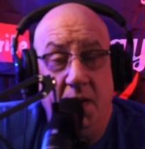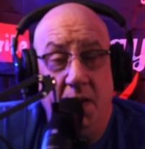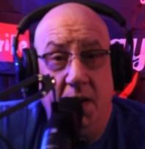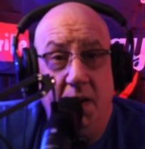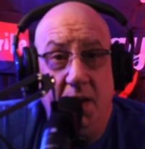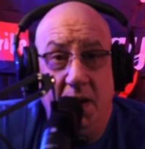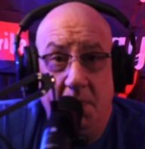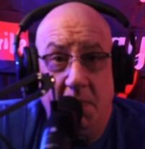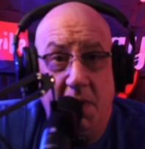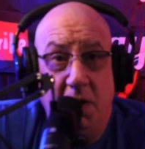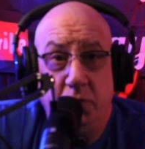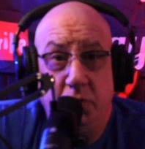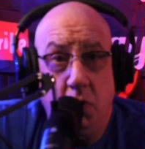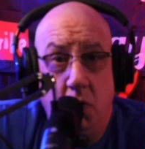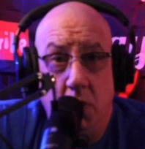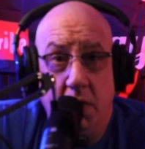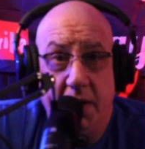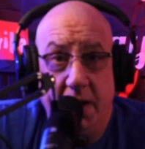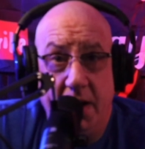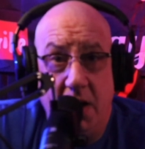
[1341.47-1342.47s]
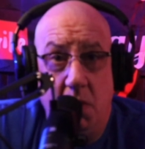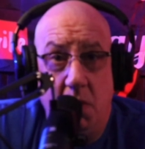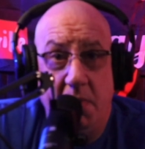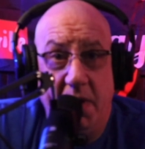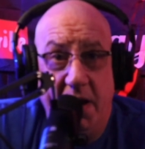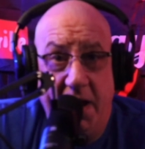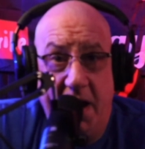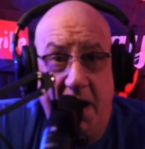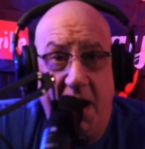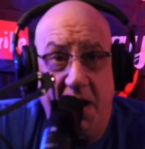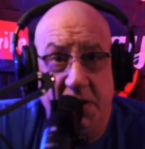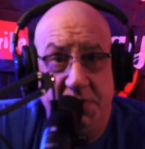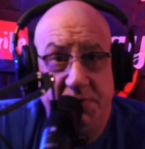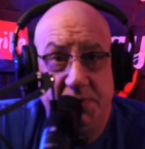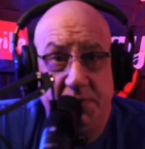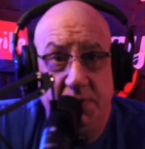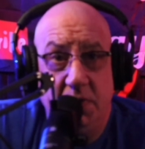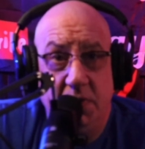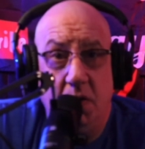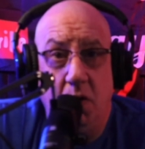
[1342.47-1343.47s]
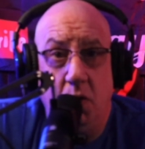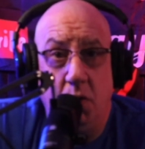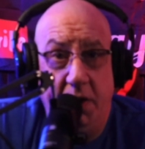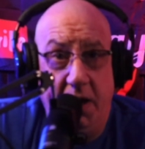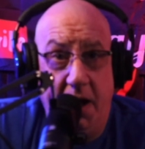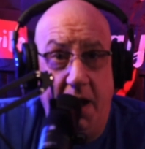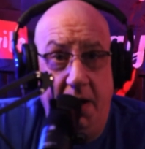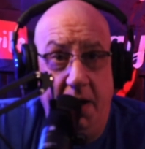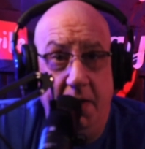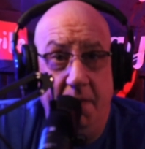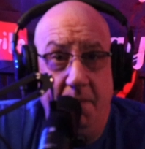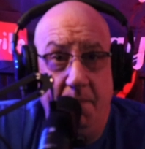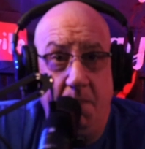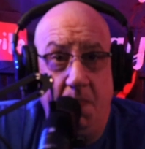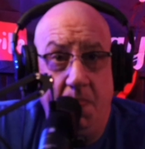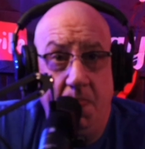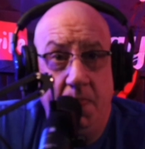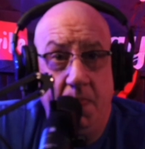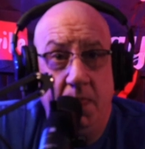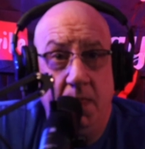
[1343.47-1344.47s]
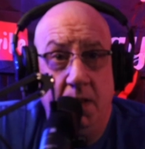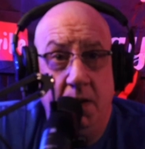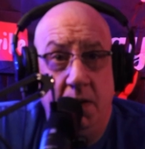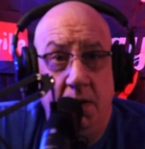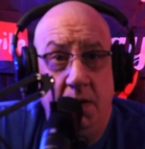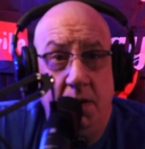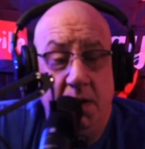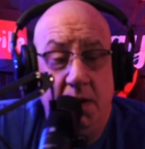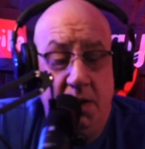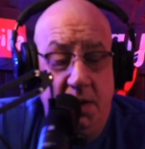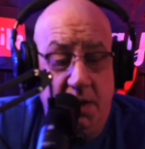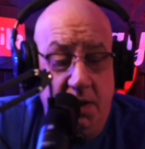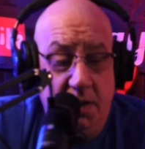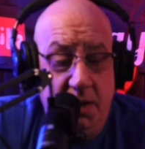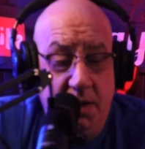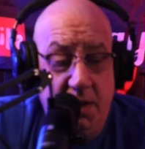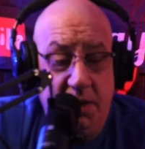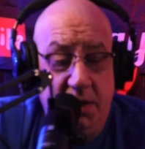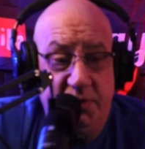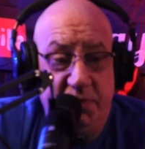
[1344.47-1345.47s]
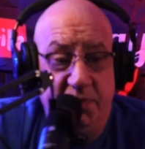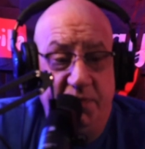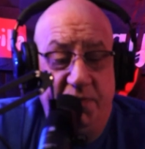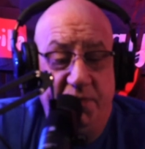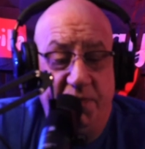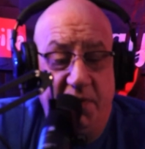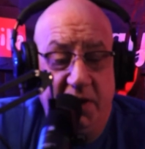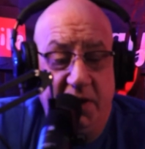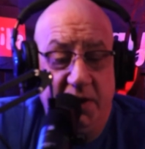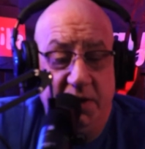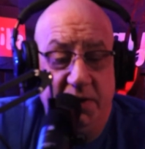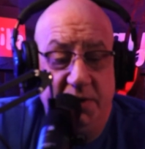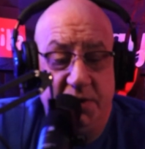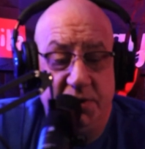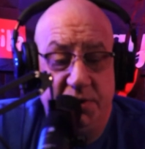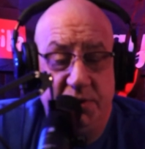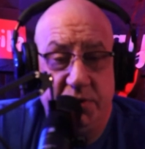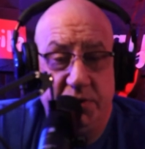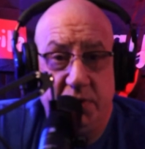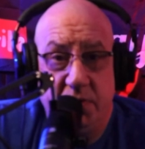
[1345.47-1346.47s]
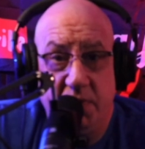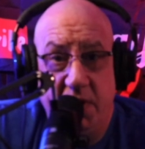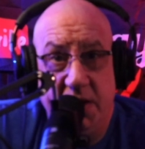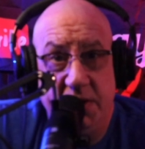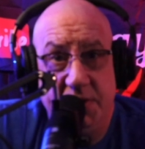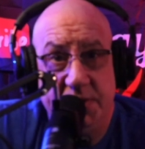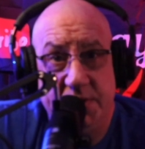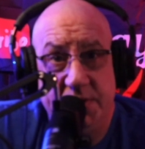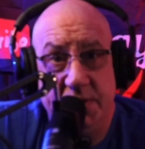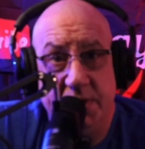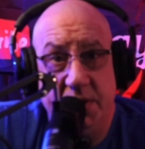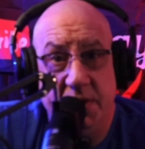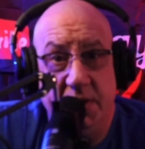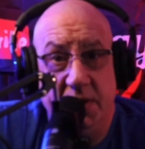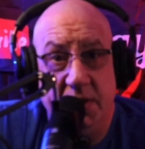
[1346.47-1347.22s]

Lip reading: And I'm not talking out my ass, okay? It's a fucking disgrace